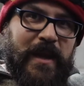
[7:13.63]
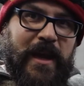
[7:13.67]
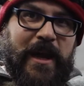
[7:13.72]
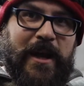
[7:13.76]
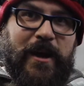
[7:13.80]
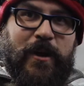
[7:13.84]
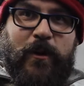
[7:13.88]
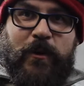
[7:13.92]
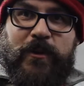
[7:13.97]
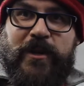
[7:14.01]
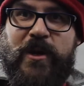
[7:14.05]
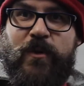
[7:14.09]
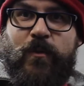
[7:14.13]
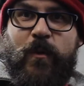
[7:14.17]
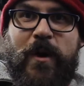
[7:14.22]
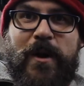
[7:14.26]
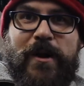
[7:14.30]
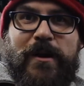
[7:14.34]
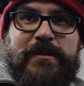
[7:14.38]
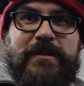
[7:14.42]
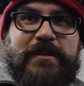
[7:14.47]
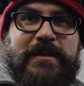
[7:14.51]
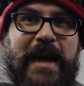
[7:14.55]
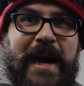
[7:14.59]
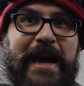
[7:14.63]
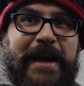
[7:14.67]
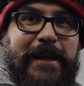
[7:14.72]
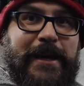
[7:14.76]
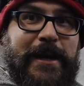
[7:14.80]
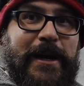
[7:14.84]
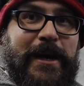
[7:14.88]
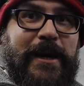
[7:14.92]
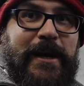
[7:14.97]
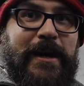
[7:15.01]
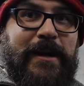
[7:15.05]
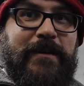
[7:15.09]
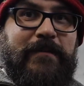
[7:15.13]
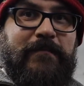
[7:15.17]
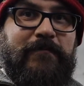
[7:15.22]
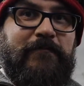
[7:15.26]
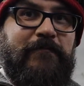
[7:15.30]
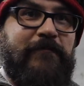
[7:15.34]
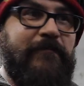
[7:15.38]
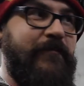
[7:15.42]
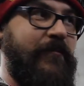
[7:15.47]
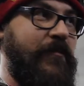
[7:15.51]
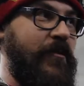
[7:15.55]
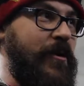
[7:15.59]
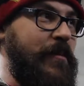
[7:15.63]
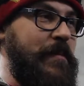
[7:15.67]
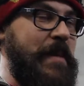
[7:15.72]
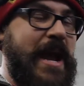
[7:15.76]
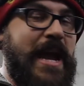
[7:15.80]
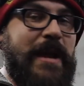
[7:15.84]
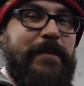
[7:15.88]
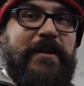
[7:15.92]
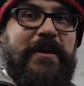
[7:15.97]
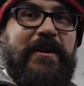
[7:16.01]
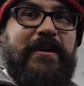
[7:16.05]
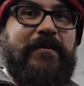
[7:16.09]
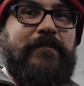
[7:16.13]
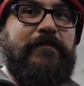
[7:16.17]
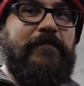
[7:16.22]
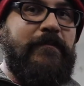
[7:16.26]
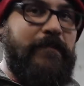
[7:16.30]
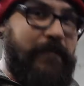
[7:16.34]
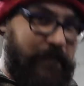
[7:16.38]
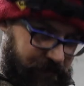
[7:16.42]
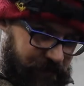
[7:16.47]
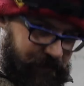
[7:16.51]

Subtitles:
it only works that good for maybe